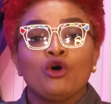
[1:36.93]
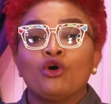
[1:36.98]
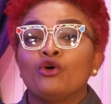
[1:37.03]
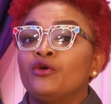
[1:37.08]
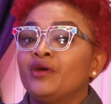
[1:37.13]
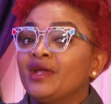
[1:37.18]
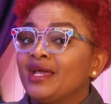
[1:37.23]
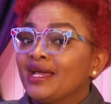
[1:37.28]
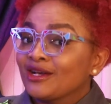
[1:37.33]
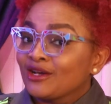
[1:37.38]

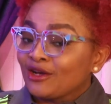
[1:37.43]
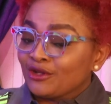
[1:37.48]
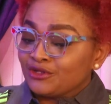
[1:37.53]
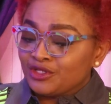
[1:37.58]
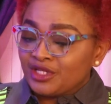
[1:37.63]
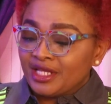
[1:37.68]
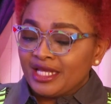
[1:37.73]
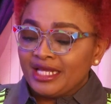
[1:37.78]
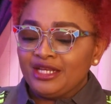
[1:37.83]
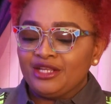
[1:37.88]
Aurea
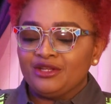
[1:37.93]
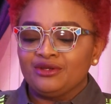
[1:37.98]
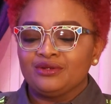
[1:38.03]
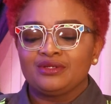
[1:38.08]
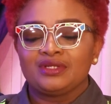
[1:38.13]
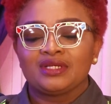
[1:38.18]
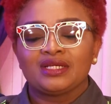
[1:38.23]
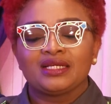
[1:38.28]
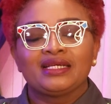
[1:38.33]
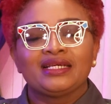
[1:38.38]

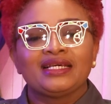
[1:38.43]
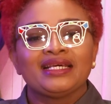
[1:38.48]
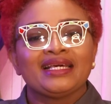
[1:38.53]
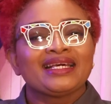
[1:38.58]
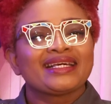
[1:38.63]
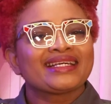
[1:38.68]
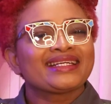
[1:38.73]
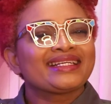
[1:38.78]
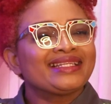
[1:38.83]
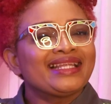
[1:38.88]
continued.
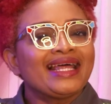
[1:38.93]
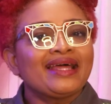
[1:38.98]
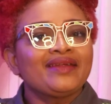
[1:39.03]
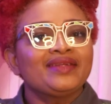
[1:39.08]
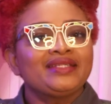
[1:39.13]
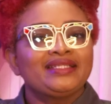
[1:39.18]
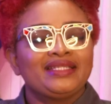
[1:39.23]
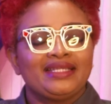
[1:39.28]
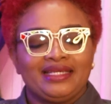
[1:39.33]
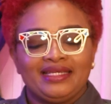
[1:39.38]

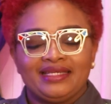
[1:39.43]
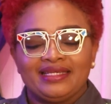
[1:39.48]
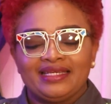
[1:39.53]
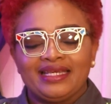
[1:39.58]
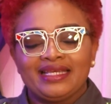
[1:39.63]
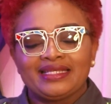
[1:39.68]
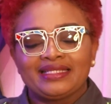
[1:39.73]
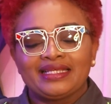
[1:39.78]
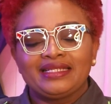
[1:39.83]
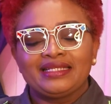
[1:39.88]
"Clarity
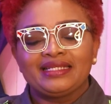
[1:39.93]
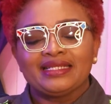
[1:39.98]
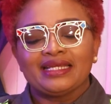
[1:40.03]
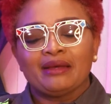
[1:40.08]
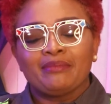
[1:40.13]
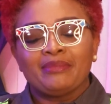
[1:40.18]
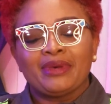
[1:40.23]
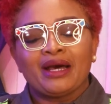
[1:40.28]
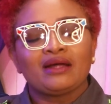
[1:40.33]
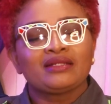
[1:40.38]
isn't
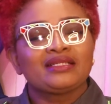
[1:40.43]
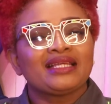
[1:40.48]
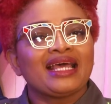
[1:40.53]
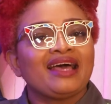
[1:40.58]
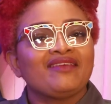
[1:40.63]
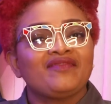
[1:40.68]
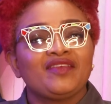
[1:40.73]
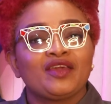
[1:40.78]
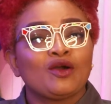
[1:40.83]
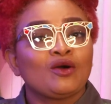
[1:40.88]
about
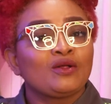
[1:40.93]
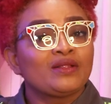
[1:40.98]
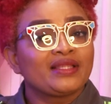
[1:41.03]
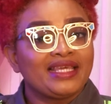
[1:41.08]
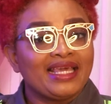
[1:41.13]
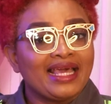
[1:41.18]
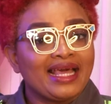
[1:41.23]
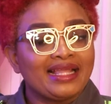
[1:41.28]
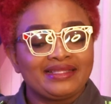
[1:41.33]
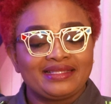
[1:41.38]
having all
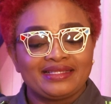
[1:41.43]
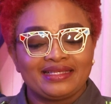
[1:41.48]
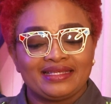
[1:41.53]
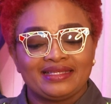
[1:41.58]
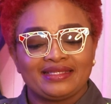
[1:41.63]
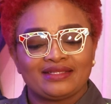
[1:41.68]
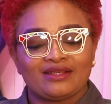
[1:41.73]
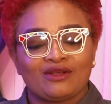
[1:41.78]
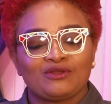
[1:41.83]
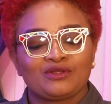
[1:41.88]
the
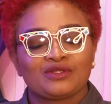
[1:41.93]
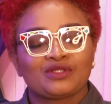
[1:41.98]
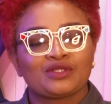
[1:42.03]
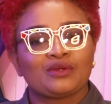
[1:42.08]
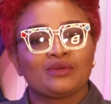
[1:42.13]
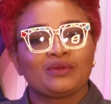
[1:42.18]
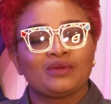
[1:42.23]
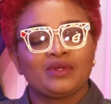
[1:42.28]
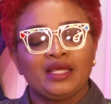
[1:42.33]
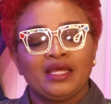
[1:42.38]
answers
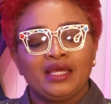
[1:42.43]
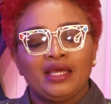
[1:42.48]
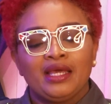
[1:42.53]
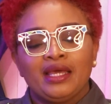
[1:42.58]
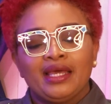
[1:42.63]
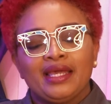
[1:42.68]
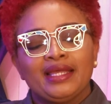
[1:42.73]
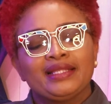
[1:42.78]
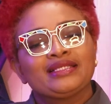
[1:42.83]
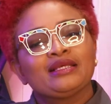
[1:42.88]
also.
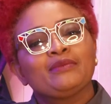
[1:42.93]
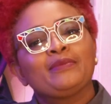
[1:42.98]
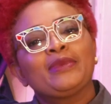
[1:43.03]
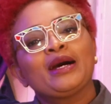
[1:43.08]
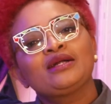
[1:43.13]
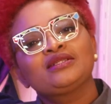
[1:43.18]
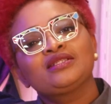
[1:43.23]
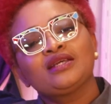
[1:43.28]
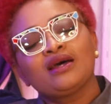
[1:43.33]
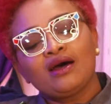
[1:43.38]
It's
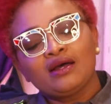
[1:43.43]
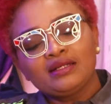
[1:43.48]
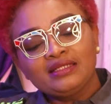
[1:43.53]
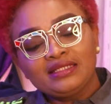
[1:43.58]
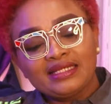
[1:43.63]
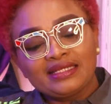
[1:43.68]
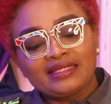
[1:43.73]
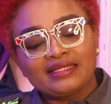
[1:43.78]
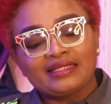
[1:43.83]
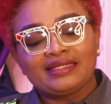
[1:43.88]
about
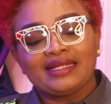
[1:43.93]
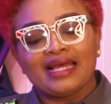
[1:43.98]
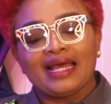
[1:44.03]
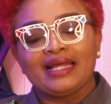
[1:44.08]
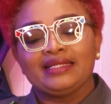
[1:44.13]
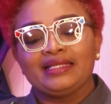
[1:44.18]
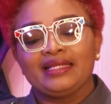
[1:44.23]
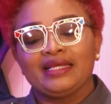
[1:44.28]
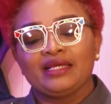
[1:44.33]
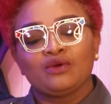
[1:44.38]

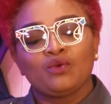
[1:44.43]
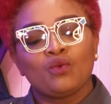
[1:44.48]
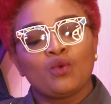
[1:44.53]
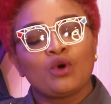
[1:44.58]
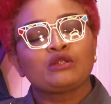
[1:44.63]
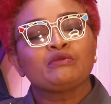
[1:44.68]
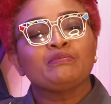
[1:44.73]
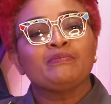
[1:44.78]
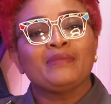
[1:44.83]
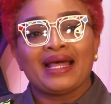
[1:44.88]
understanding
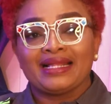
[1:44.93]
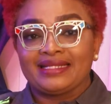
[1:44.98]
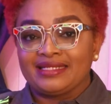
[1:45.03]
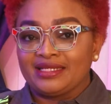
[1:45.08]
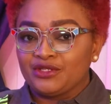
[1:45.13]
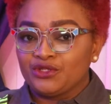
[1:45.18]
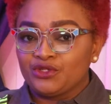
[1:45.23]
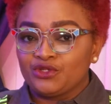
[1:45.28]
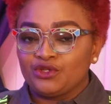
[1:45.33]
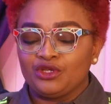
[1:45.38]
what
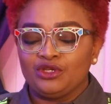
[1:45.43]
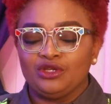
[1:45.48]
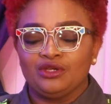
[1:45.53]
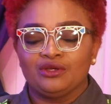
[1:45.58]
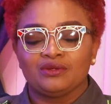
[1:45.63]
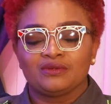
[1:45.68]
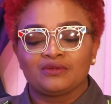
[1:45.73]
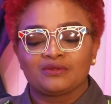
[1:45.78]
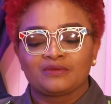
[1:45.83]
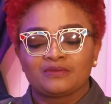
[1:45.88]
matters to you.